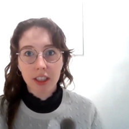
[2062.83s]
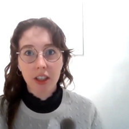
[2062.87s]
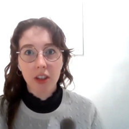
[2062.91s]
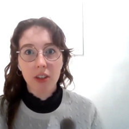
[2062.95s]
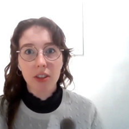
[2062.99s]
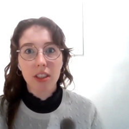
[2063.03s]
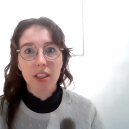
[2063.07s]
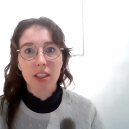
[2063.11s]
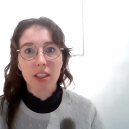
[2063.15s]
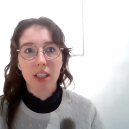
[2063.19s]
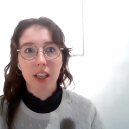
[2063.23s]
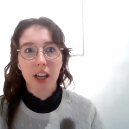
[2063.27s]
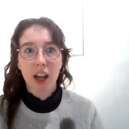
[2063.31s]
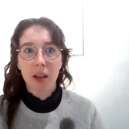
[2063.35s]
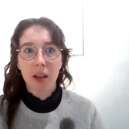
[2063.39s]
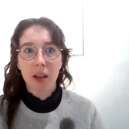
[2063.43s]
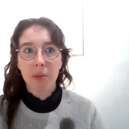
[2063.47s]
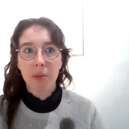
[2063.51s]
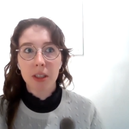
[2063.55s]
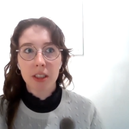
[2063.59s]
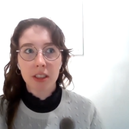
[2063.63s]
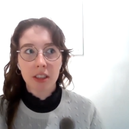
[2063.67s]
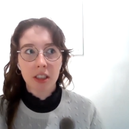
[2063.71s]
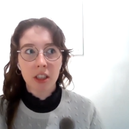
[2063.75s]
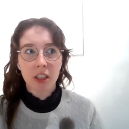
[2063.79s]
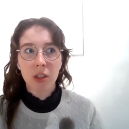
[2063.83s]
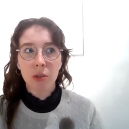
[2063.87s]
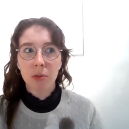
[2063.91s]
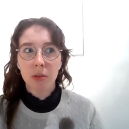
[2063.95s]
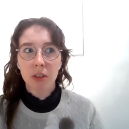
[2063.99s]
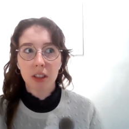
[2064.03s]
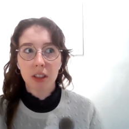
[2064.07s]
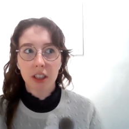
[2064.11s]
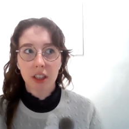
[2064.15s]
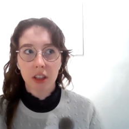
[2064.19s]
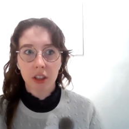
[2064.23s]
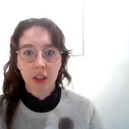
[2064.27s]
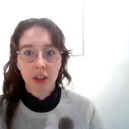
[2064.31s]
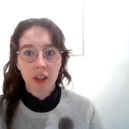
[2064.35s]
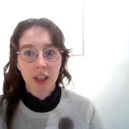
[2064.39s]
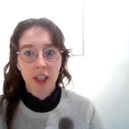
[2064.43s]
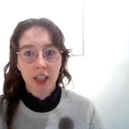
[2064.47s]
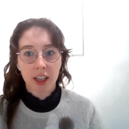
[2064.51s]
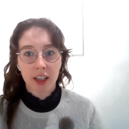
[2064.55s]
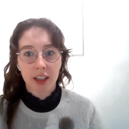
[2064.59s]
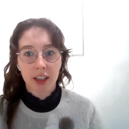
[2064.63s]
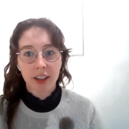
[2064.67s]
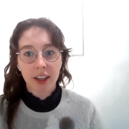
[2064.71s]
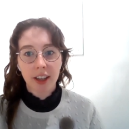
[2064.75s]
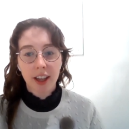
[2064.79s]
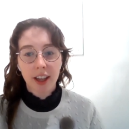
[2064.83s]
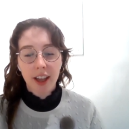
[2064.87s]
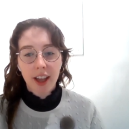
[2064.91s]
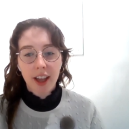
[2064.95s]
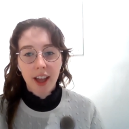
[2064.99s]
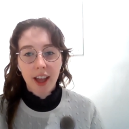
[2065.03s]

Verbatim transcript: skills is like, I'm continually learning,